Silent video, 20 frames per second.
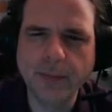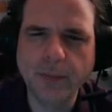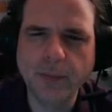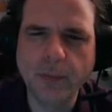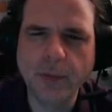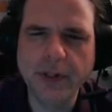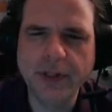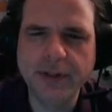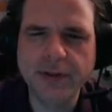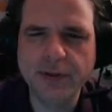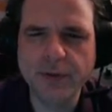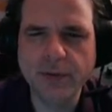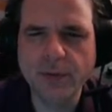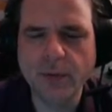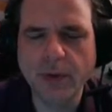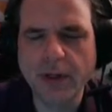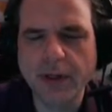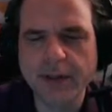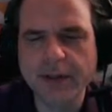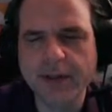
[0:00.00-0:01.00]
we do
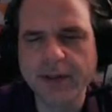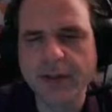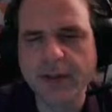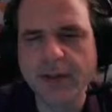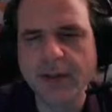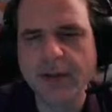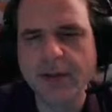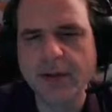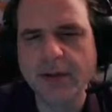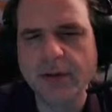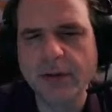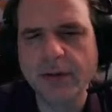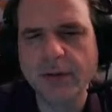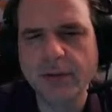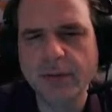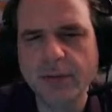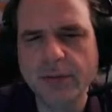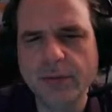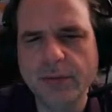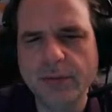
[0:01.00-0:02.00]
want to
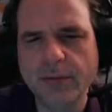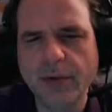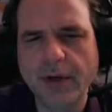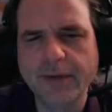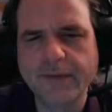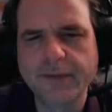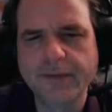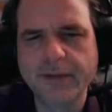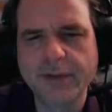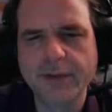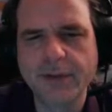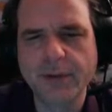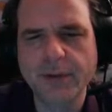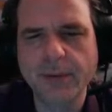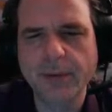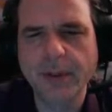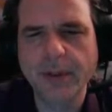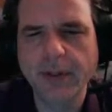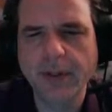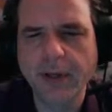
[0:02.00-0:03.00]
include rough
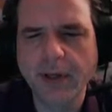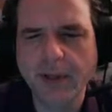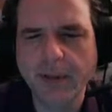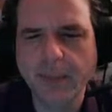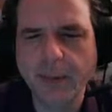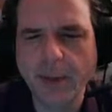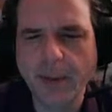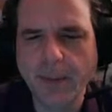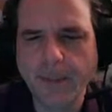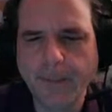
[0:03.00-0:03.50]
2 in there, but